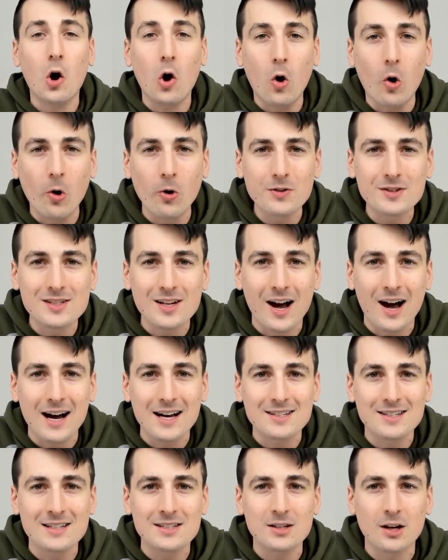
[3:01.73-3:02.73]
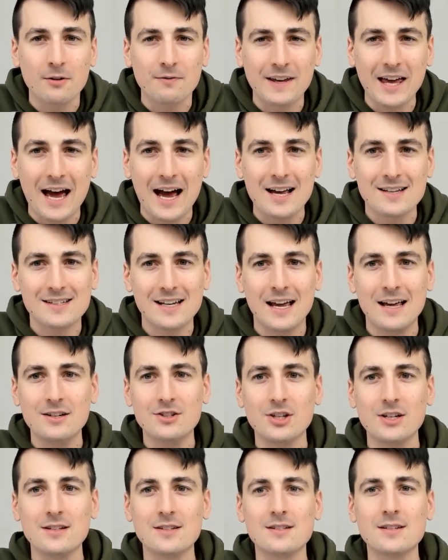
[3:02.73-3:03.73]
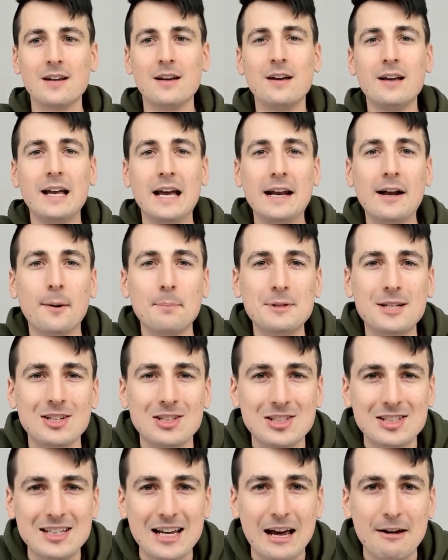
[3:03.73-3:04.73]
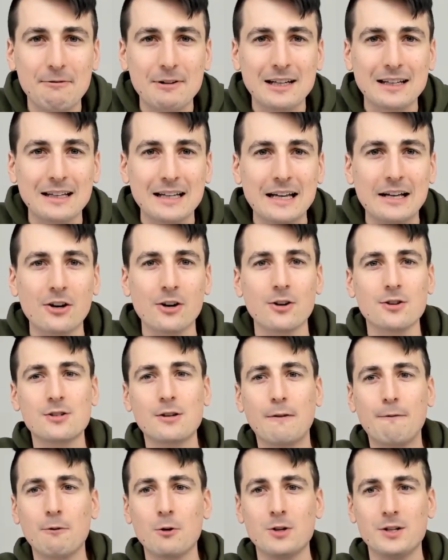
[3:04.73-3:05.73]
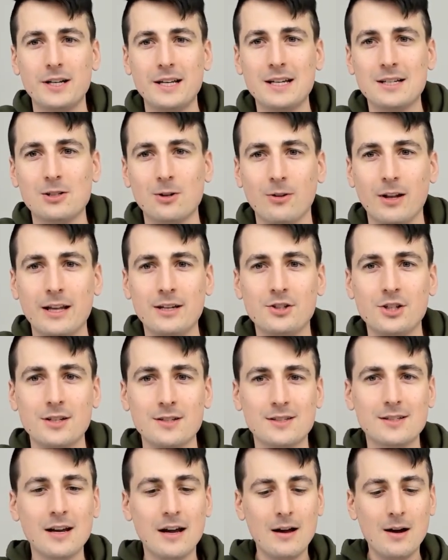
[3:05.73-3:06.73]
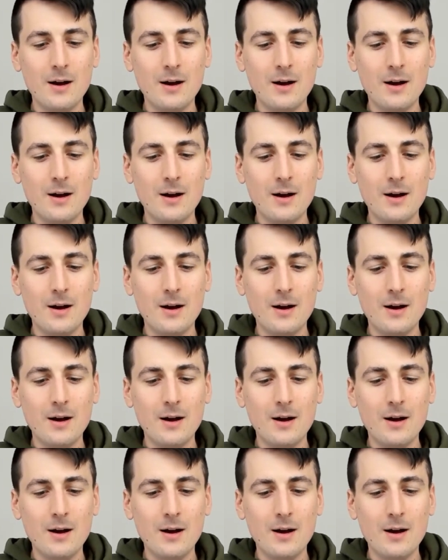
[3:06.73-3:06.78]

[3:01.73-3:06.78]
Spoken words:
all sizes of gas engines and up to 7 liters for diesel engines.